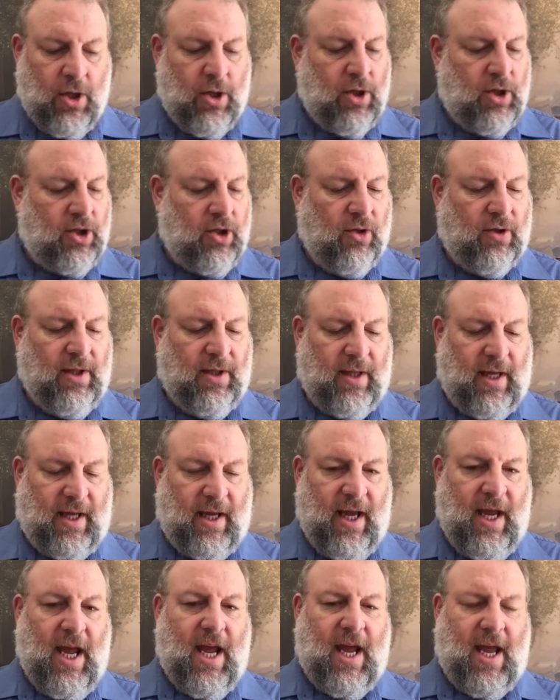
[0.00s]

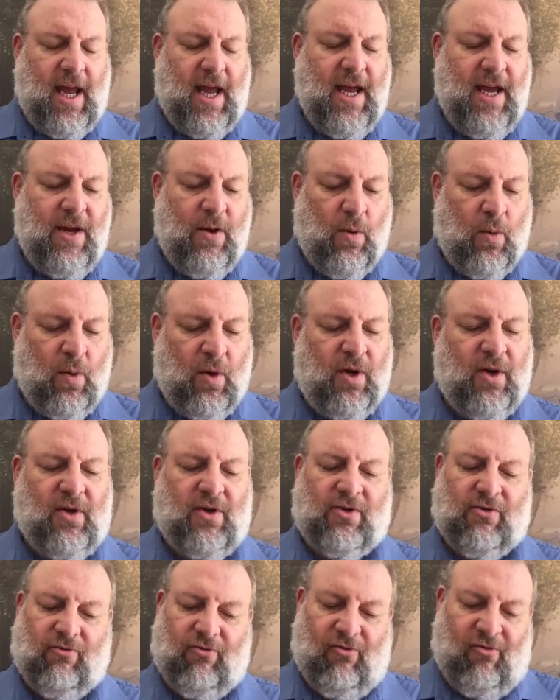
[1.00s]
Suddenly he
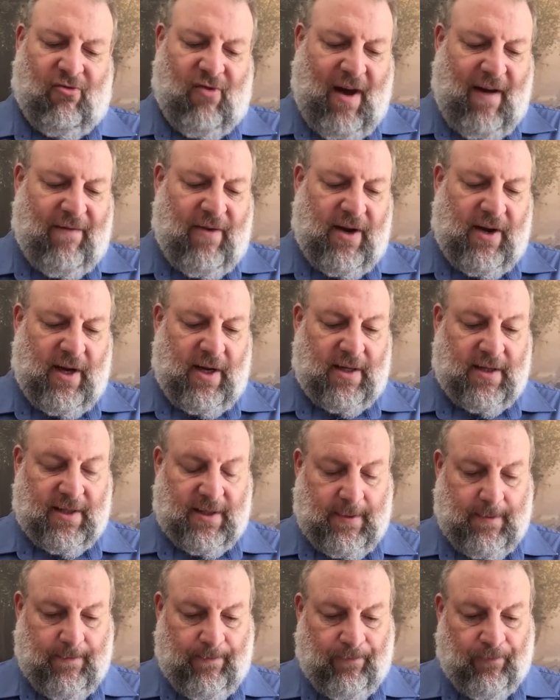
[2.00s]
was
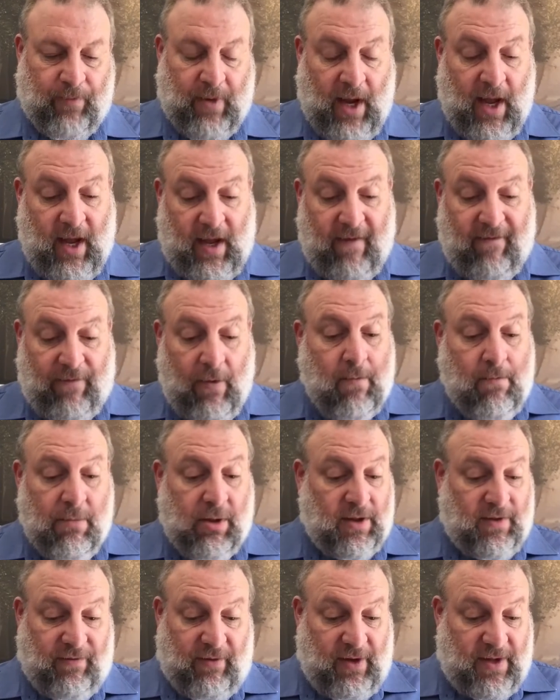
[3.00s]
ravenous. He
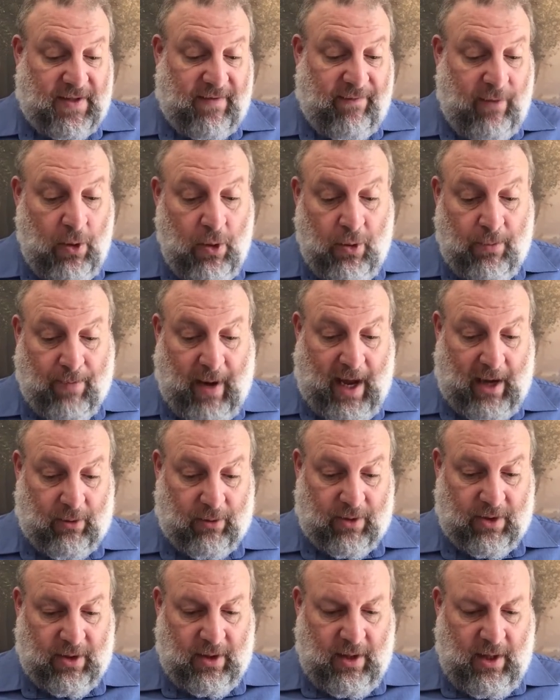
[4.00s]
fumbled for his food
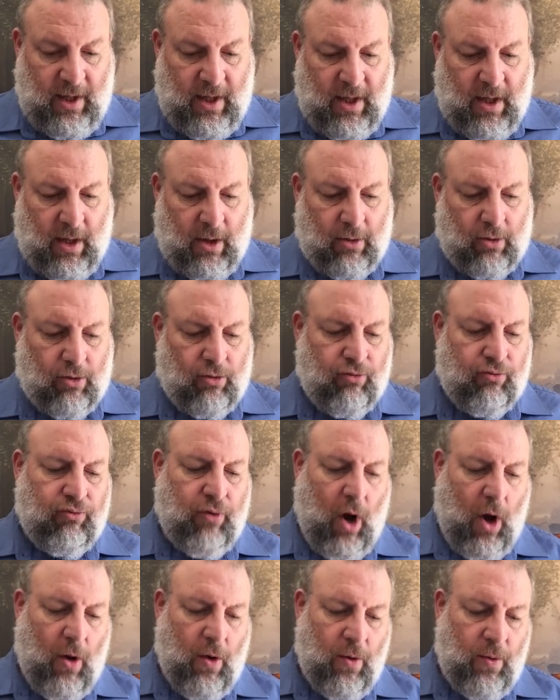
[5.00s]
pouch and
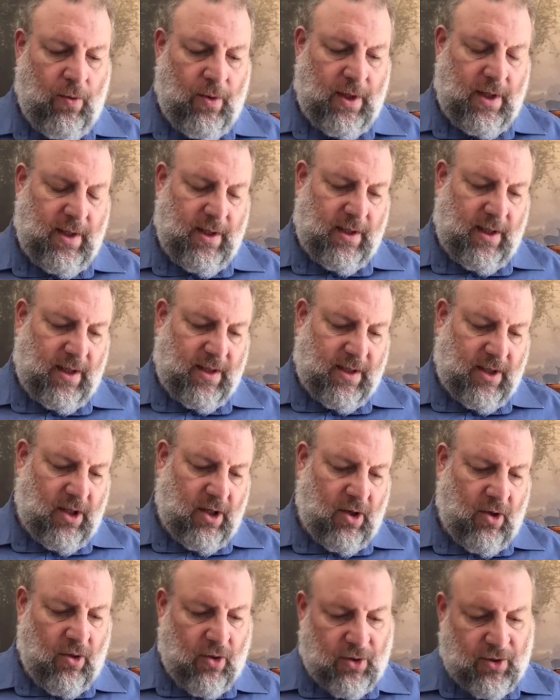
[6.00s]
groaned in
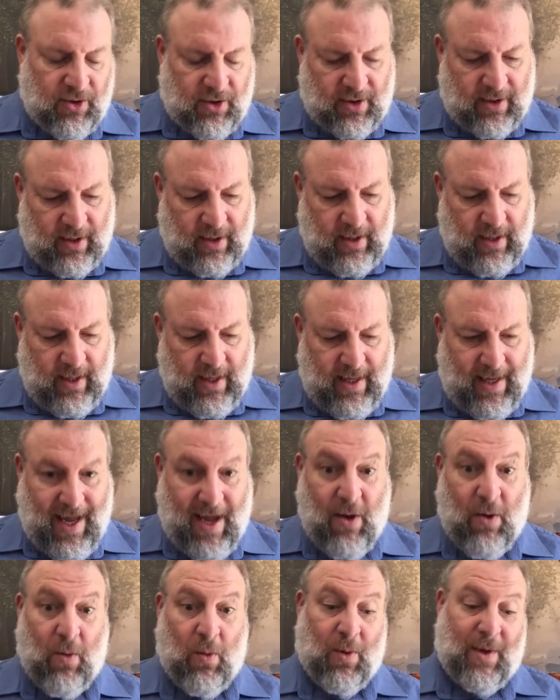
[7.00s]
disgust.
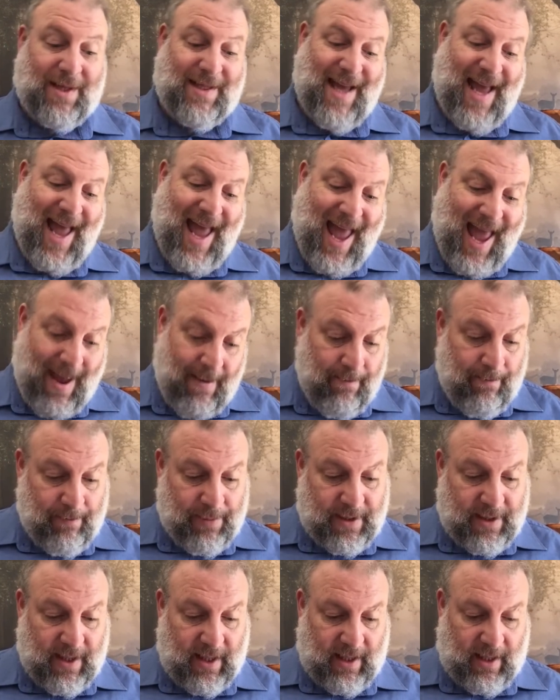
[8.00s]
It was
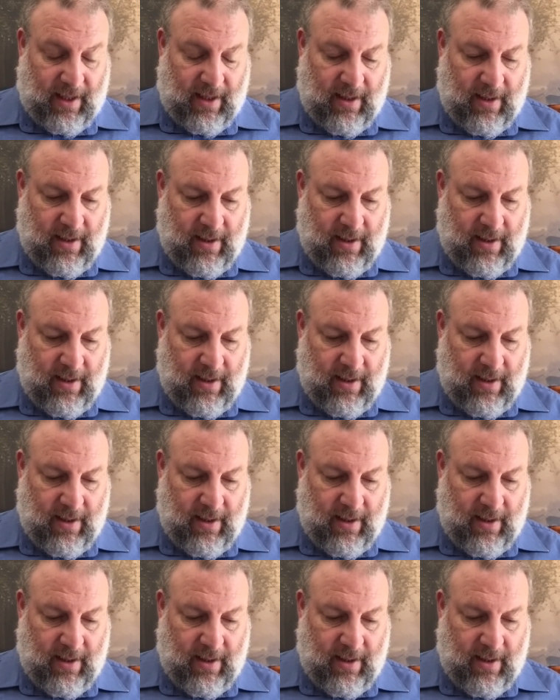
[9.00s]
empty.